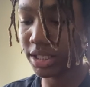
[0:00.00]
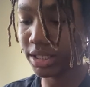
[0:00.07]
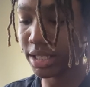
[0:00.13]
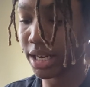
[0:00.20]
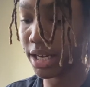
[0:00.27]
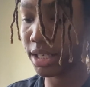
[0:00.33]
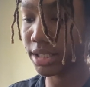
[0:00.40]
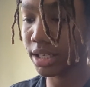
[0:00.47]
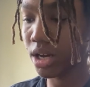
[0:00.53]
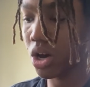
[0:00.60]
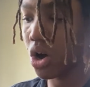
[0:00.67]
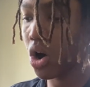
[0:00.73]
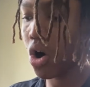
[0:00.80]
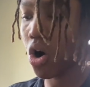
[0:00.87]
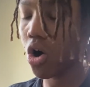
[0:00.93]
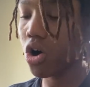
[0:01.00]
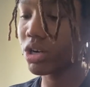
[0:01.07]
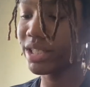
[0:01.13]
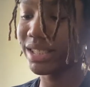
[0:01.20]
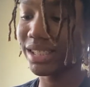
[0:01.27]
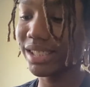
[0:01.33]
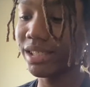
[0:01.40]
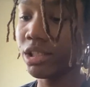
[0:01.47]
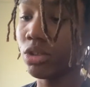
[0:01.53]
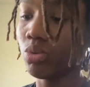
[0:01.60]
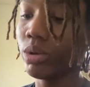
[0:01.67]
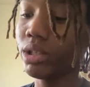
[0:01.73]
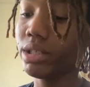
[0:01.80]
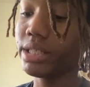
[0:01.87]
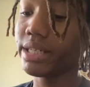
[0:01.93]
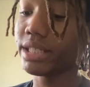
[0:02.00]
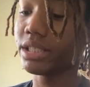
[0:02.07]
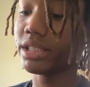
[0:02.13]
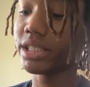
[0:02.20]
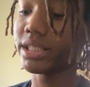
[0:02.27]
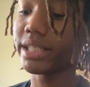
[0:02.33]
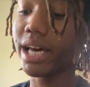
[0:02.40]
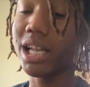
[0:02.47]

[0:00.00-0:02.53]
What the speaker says: signs, all this is really is just